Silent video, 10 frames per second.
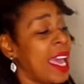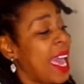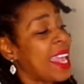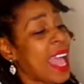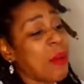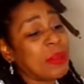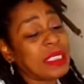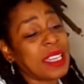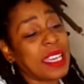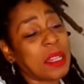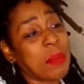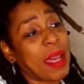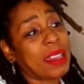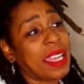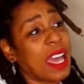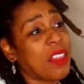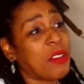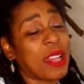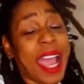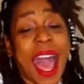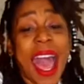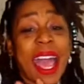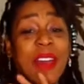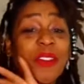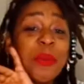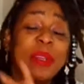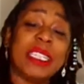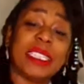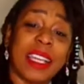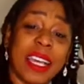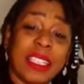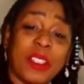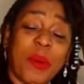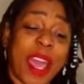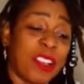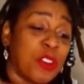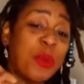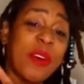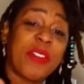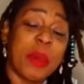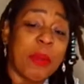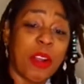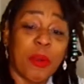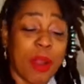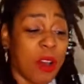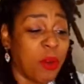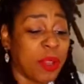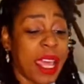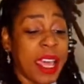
And I was thinking about the other day, I have 3 sons, okay? 2 of them are grown.